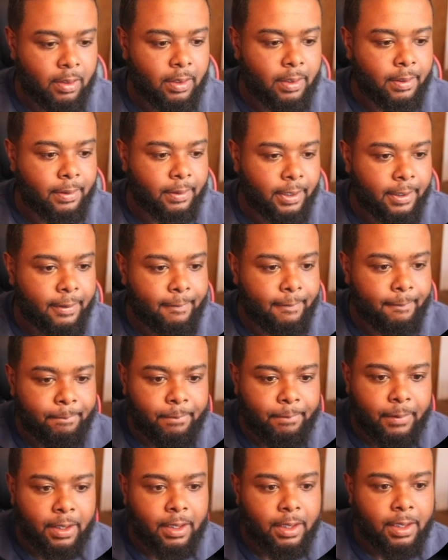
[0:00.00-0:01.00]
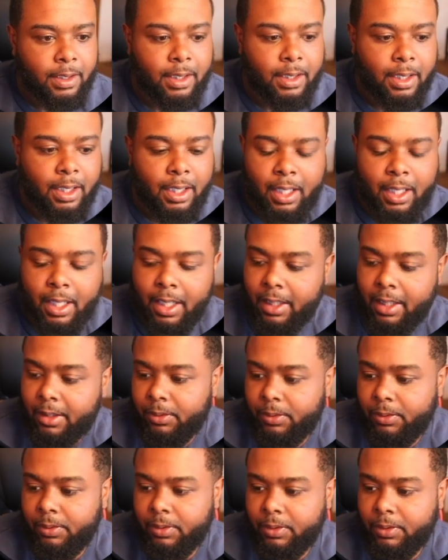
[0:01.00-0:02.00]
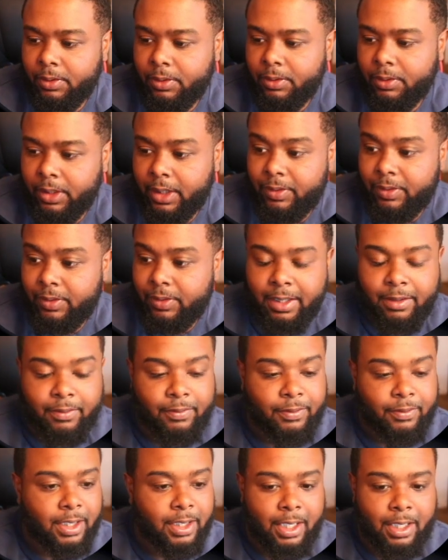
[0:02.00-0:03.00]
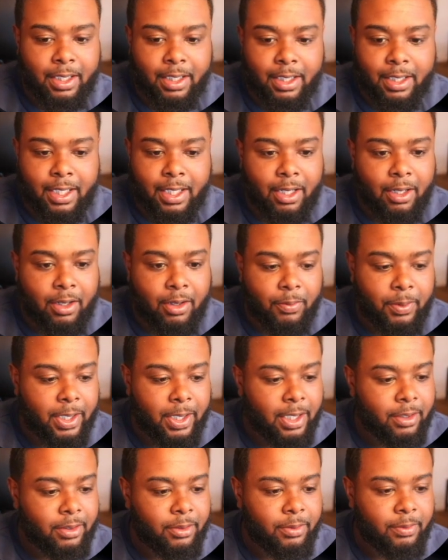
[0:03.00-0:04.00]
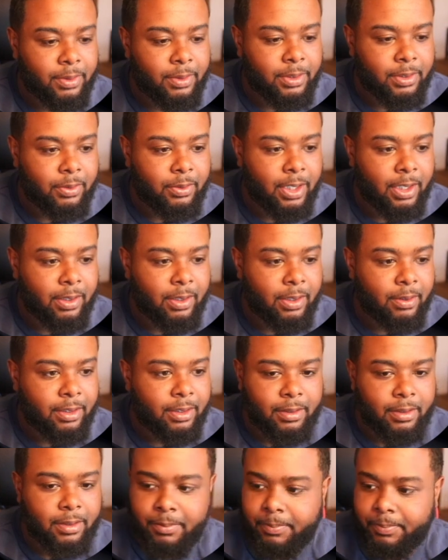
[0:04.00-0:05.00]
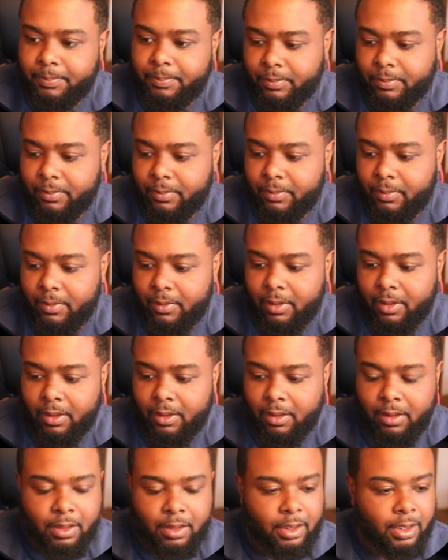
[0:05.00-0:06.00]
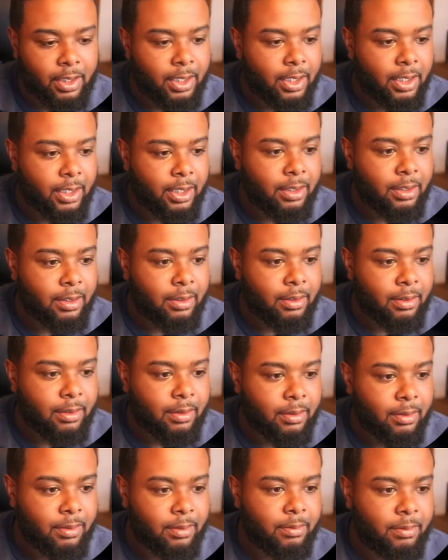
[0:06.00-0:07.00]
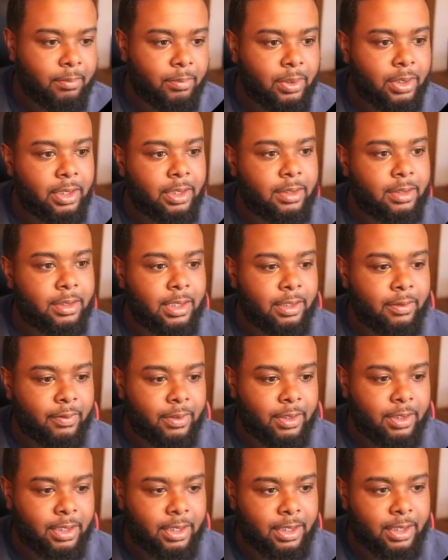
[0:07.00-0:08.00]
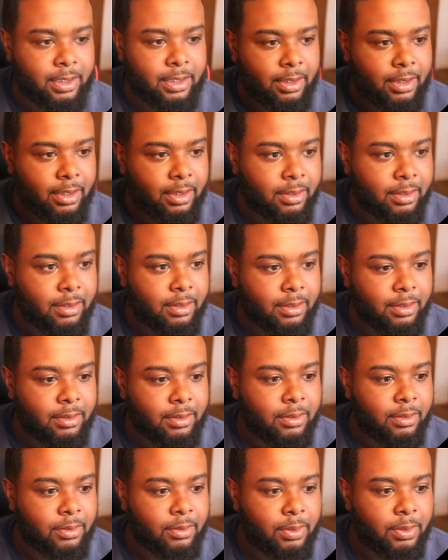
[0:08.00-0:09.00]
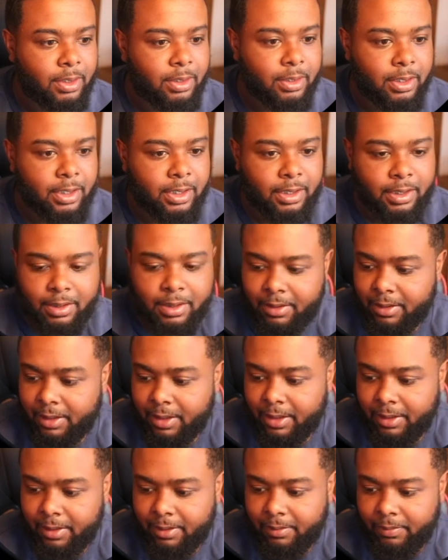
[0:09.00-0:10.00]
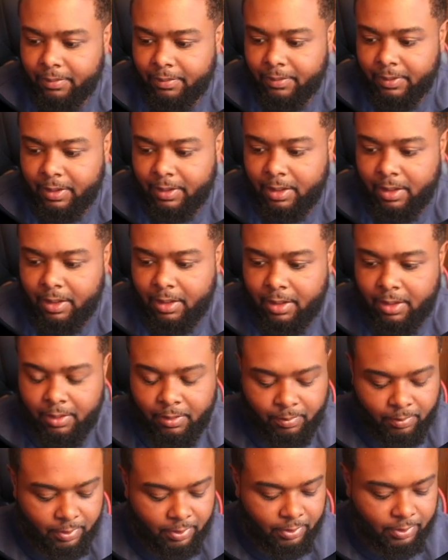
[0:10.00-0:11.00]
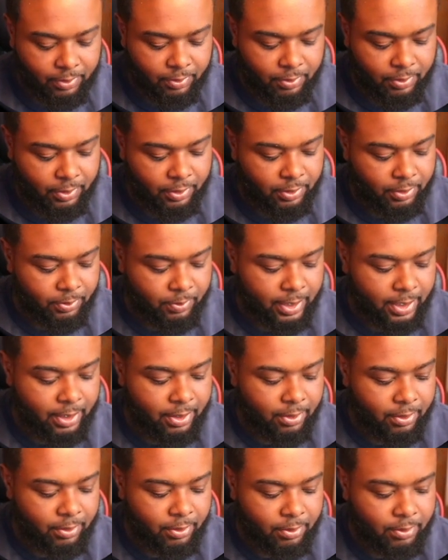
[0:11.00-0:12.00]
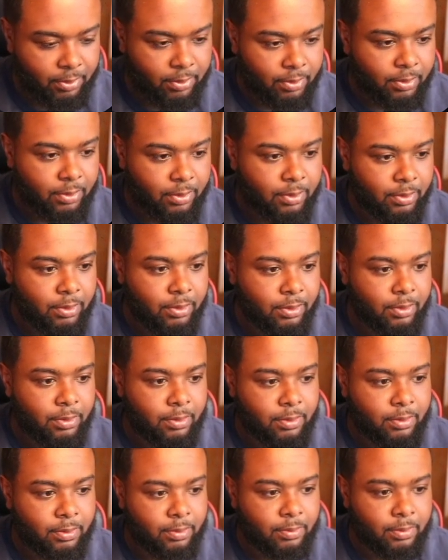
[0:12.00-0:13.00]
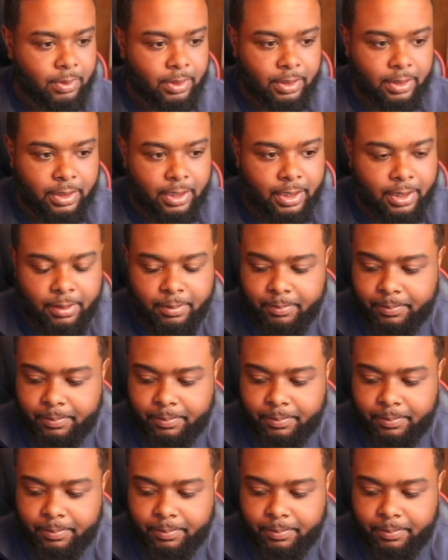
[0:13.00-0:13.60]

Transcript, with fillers: okay all right cool so that's really it for that and now all we got to do is go down here and put it inside of our JSX. So underneath this div, we're just going to do arrow like that